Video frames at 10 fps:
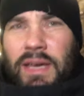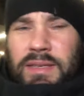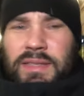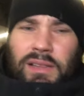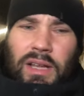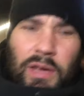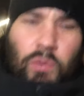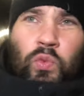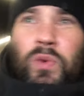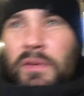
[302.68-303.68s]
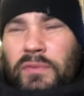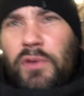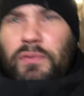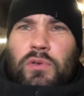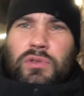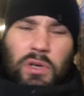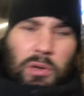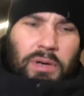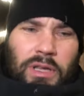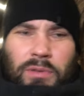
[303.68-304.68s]
is the light with diffusion on
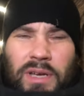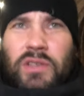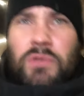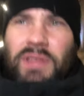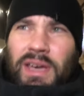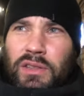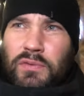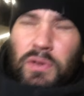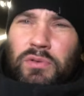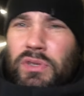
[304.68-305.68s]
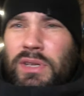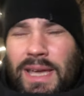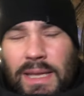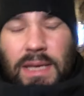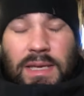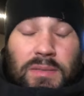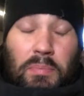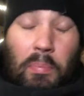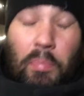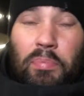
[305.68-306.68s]
by the way, because without diffusion it is
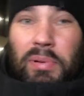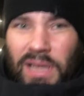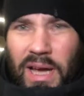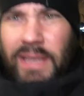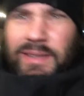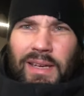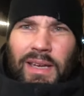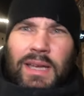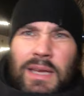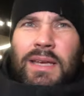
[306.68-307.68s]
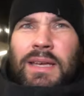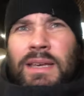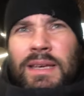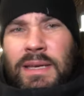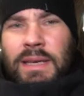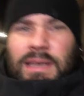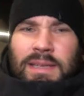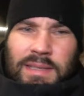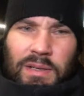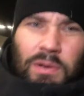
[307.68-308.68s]
blinding.
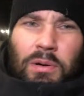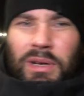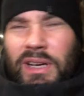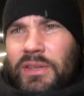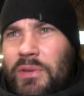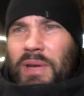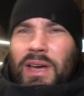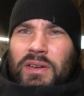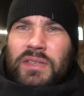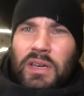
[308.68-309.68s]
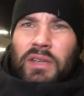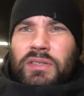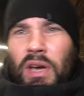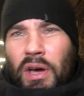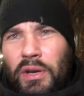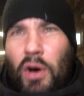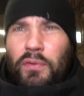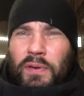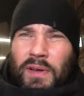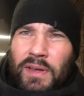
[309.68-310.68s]
So what I'm going to do now is I'm going to turn off
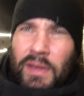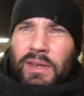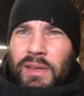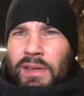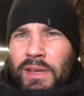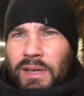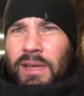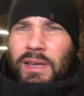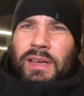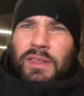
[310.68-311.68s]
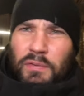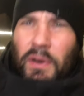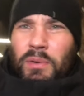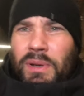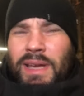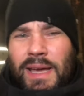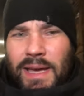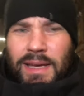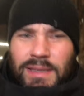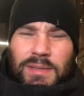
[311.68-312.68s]
the phone
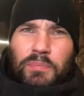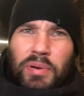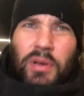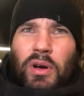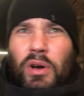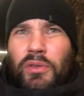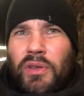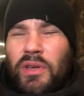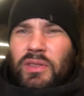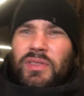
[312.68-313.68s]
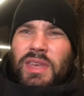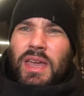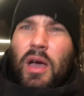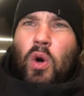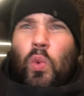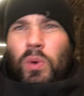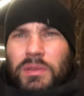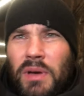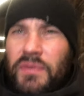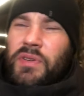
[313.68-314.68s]
and put it on the wind
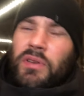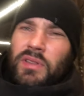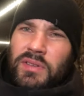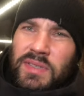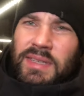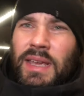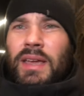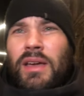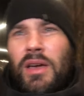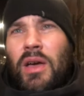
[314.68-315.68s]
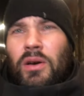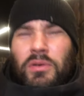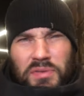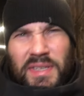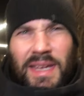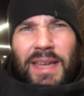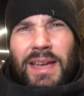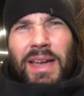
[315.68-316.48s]
muff so you can see or say,